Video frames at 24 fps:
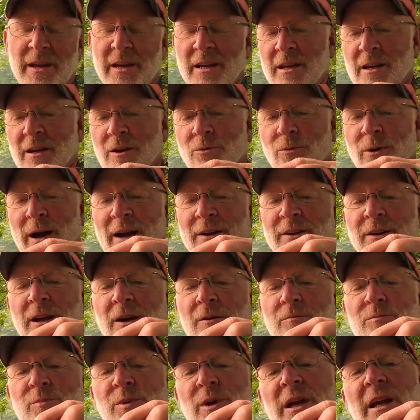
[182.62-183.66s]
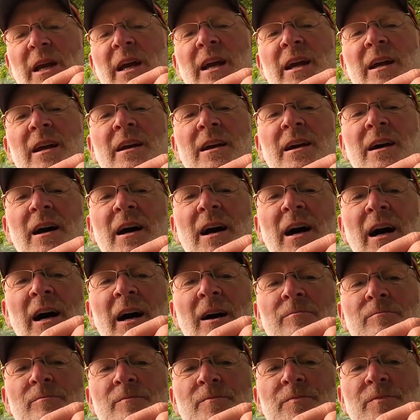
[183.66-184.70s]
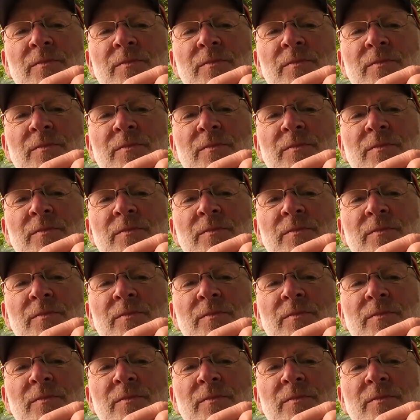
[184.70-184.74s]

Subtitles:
it wound up being as